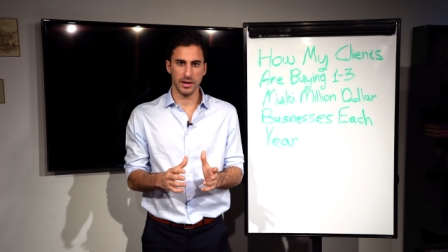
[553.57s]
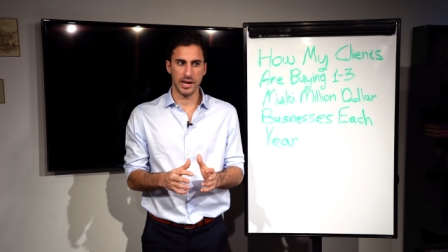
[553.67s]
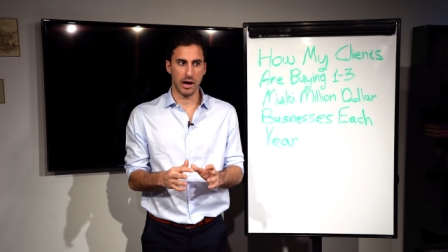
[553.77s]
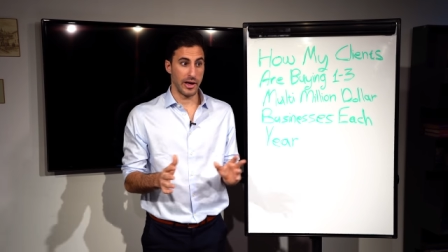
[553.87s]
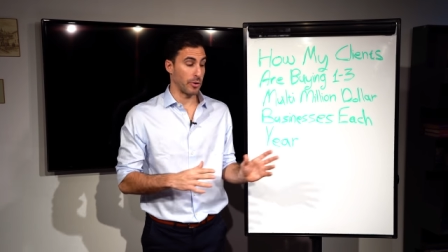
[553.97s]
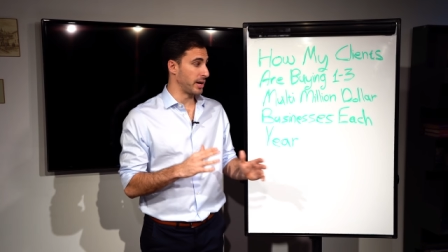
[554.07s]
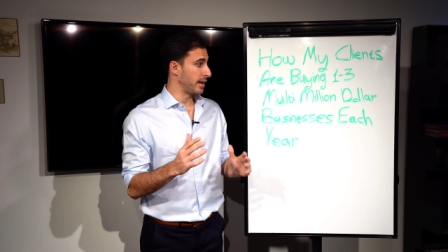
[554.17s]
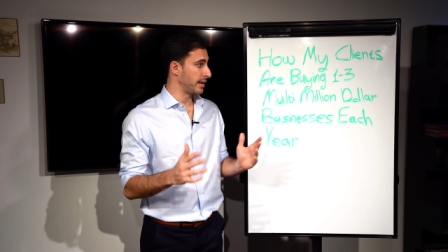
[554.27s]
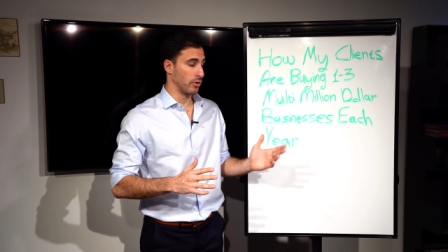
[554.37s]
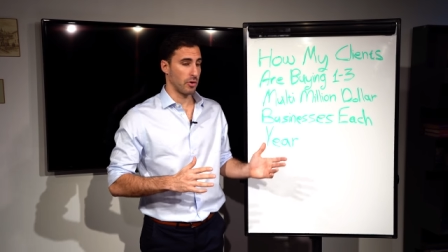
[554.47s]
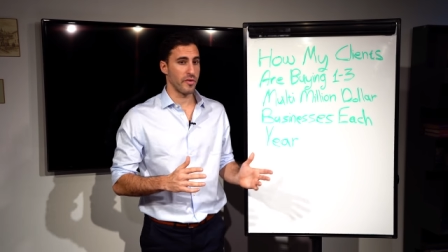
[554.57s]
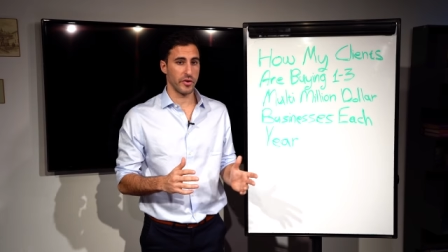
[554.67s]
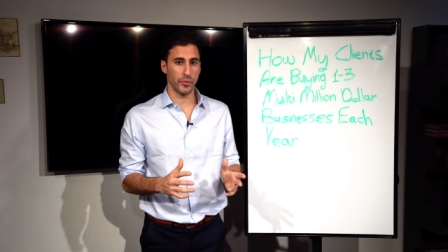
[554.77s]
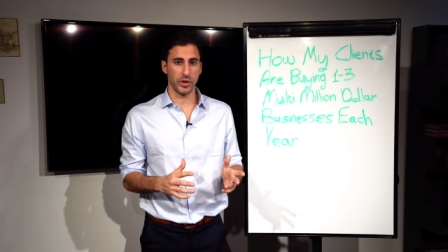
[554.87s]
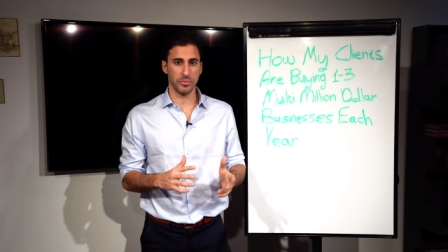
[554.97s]
Now, I don't want to
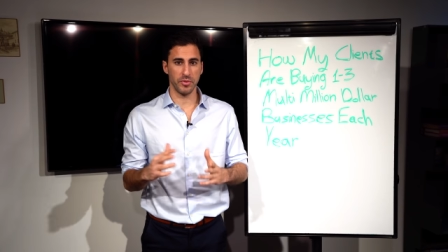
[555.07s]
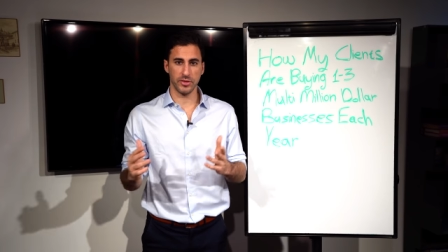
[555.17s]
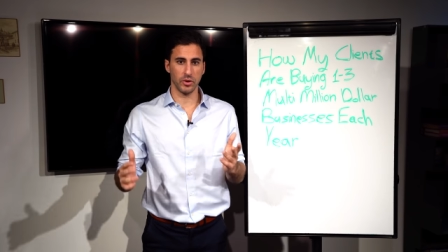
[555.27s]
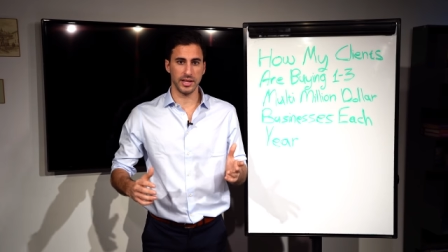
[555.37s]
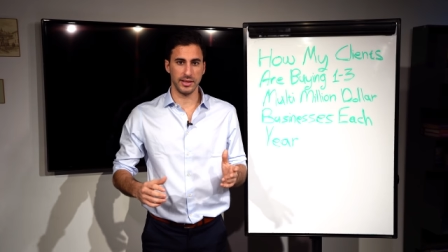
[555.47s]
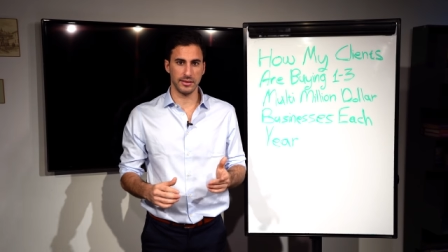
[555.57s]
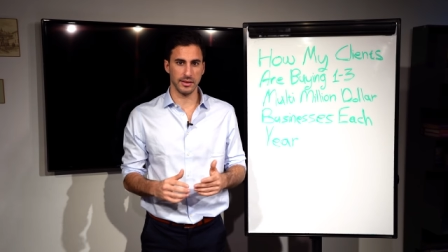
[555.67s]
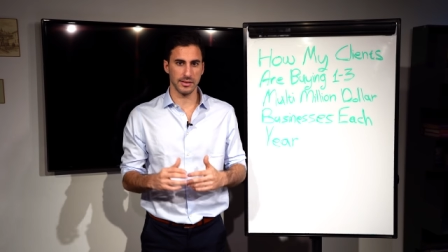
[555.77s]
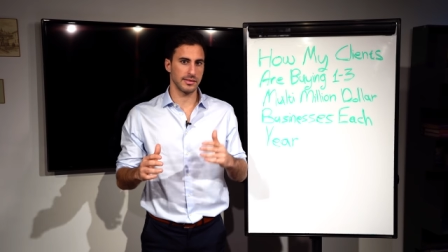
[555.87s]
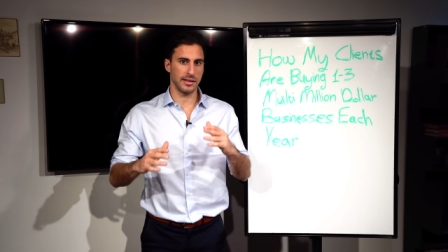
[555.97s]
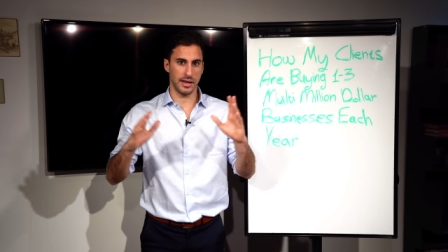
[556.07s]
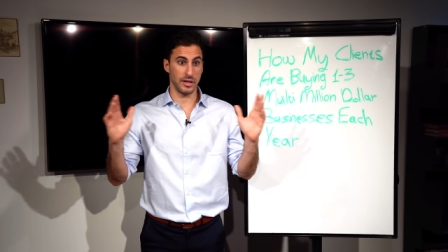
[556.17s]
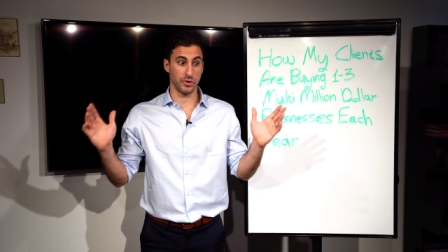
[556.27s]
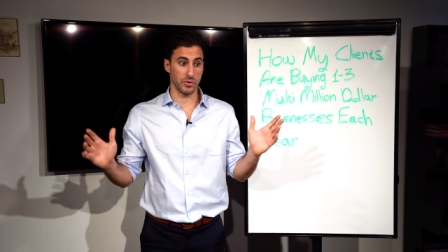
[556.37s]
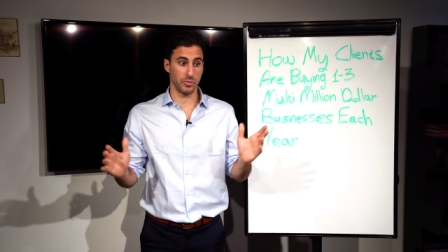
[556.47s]
overwhelm you with all the details. Uh,
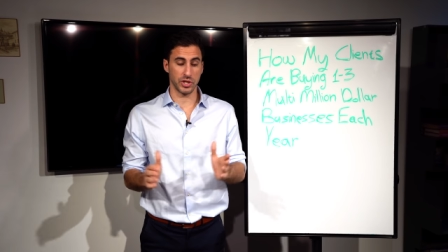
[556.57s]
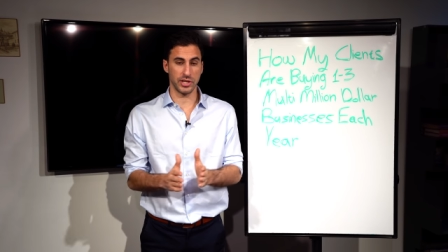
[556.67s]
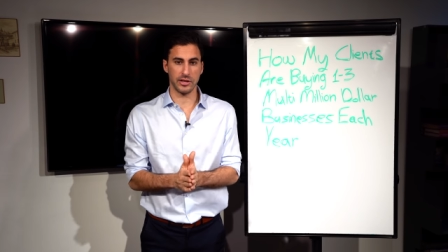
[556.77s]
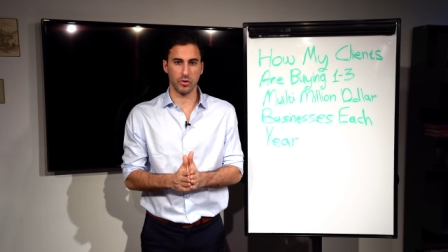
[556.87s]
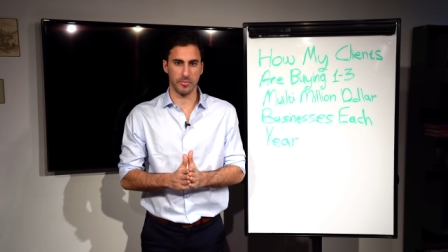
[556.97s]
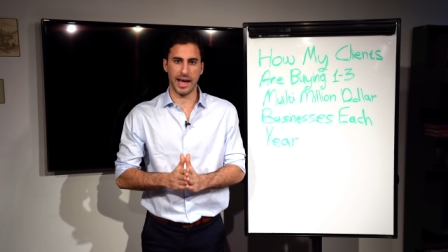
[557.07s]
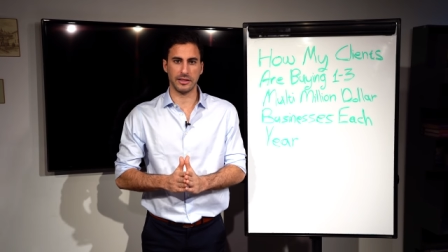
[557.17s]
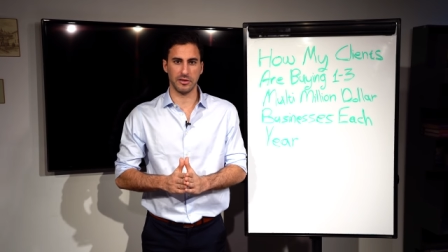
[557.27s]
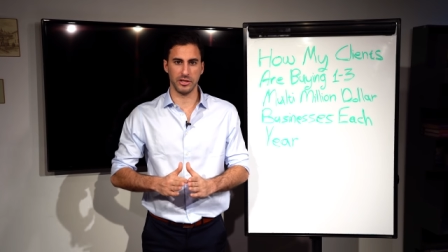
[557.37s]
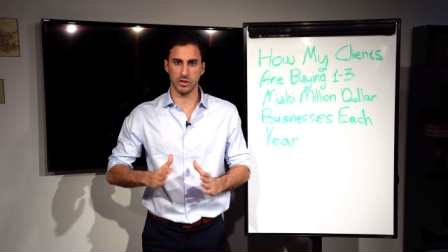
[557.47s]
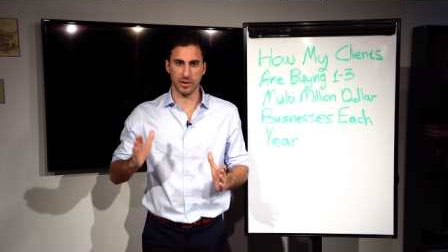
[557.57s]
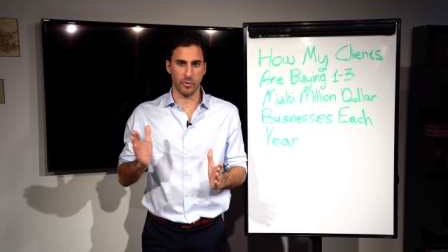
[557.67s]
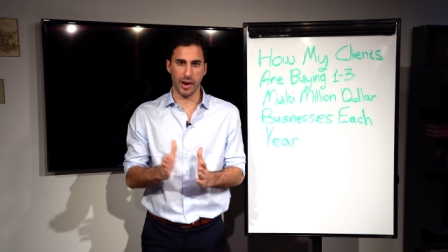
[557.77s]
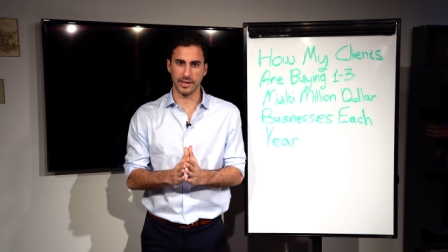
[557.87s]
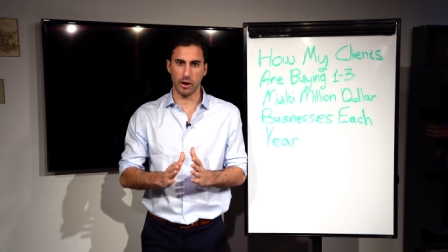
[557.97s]
you can watch that on my other videos, but
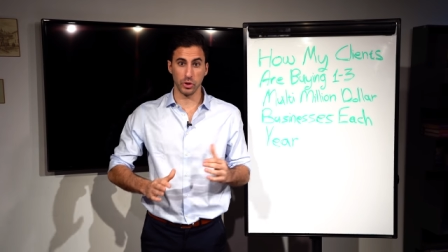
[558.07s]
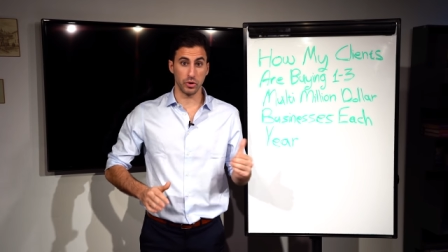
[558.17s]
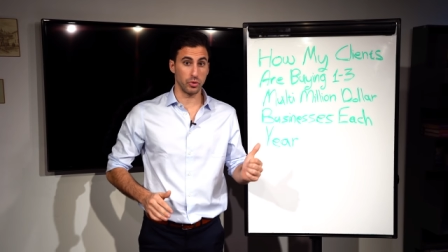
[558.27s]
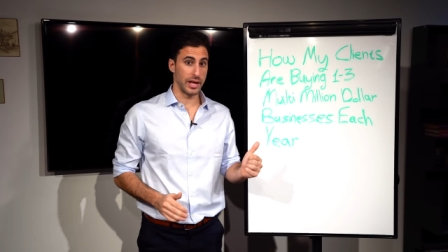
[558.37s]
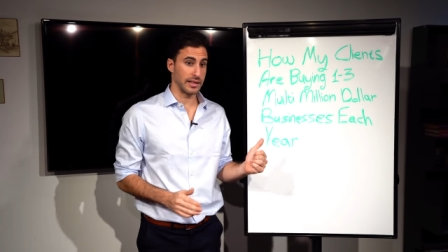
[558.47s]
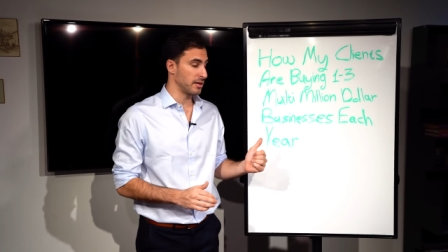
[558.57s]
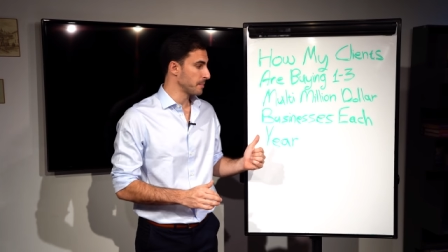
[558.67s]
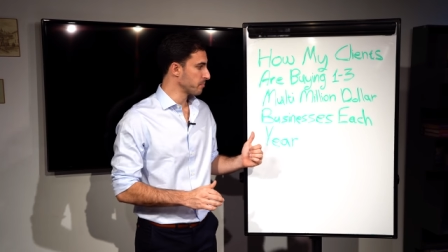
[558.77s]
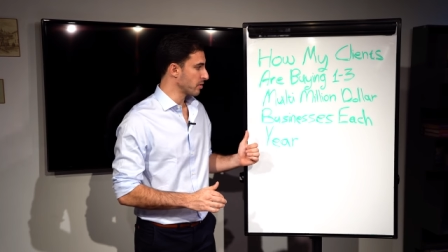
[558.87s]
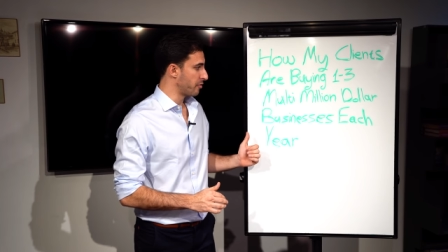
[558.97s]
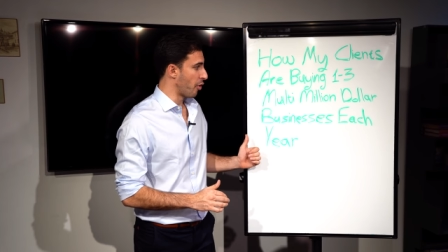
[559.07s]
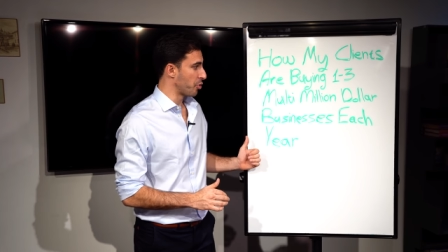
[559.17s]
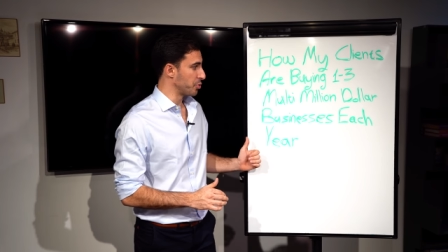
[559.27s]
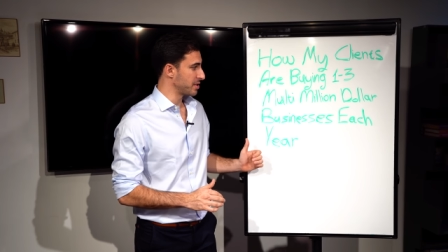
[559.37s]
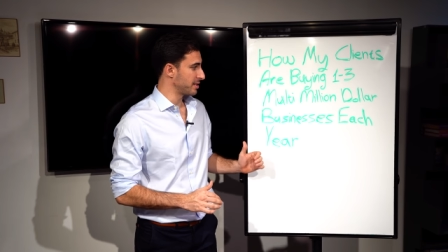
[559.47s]
right now I want you to get
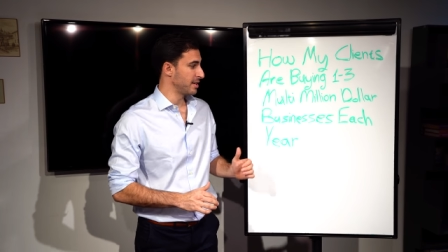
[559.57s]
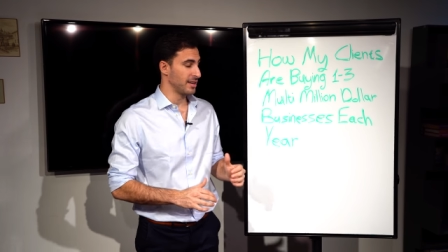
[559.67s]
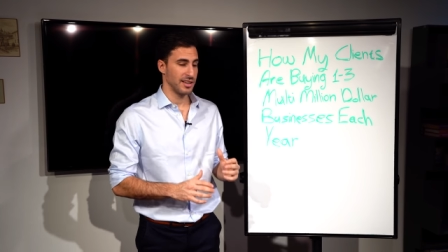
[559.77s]
focused